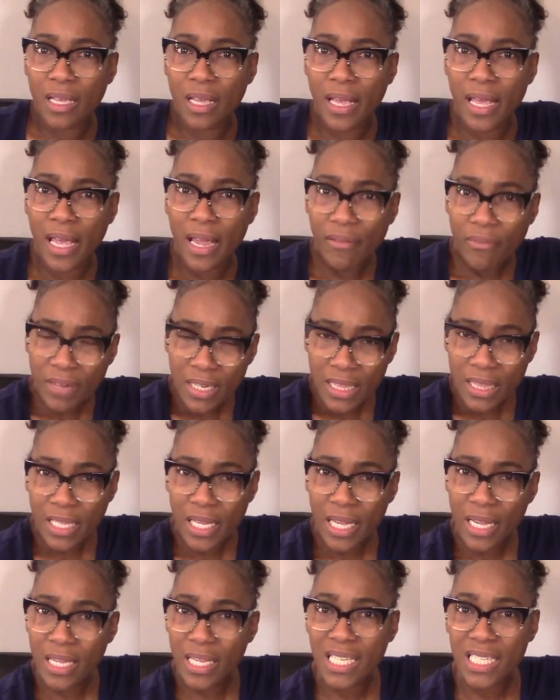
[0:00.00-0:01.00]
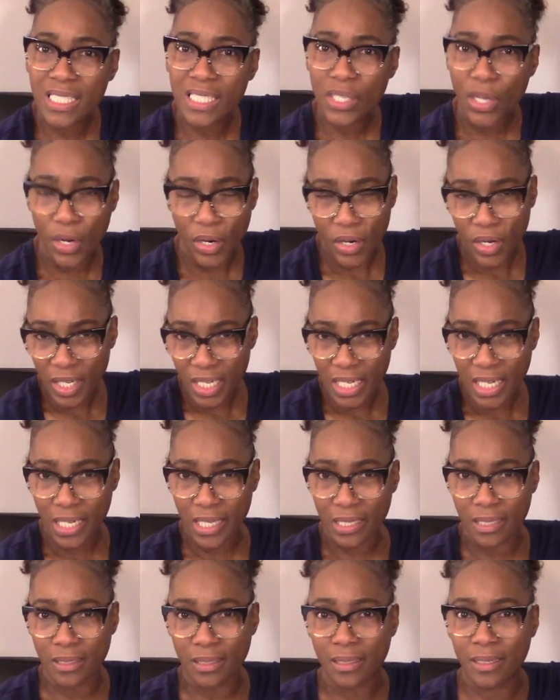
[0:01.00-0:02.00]
everything is
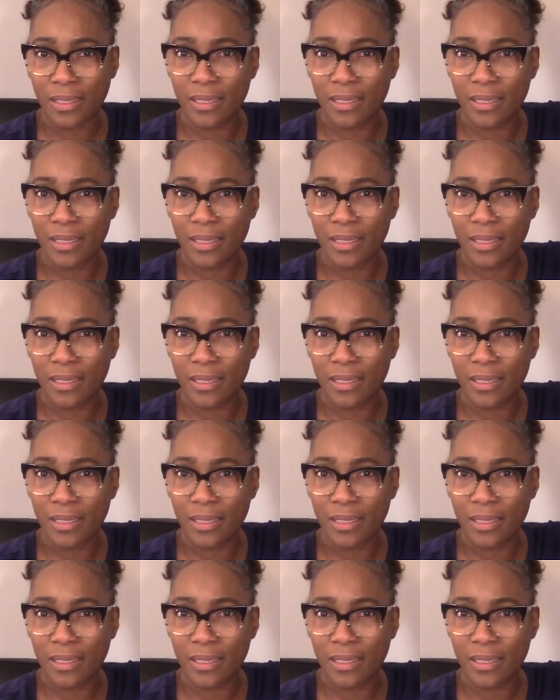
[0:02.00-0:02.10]
hurting